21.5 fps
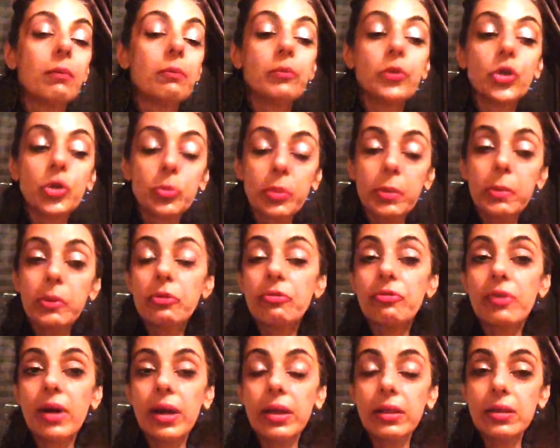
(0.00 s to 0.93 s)
You'll be able to
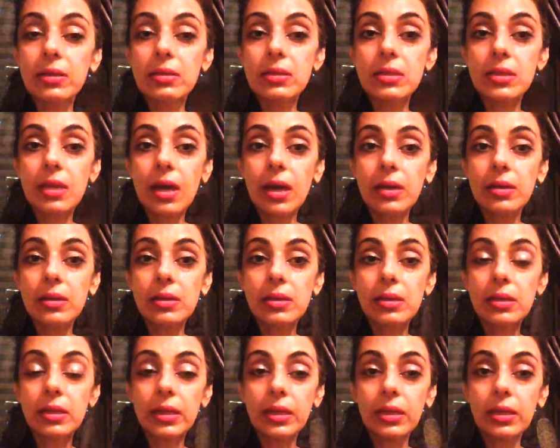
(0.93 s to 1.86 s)
find
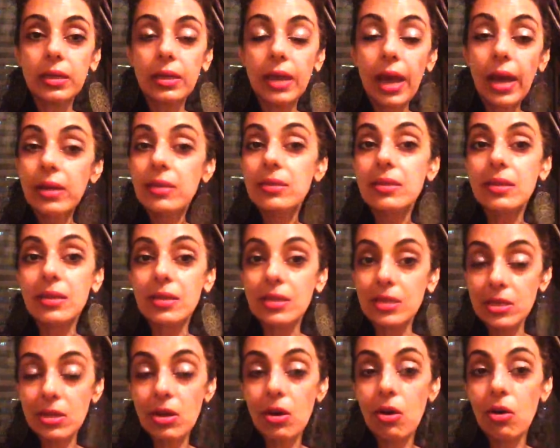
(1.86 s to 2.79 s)
the
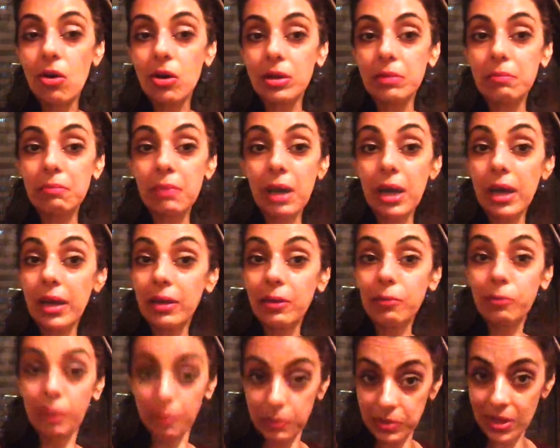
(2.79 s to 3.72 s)
access on my
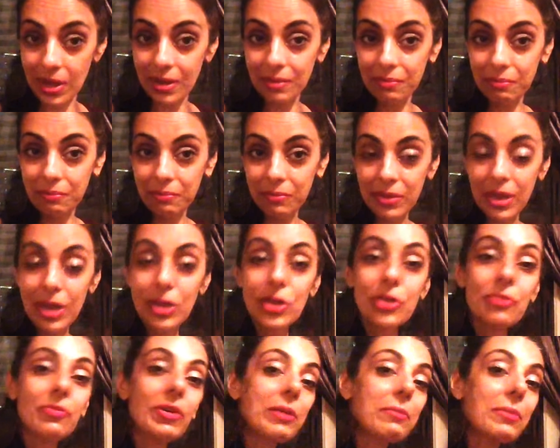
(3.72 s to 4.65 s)
website. Thank
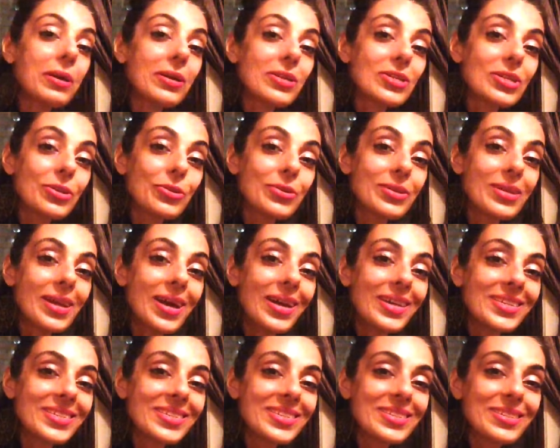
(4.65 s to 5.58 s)
you very much and good night.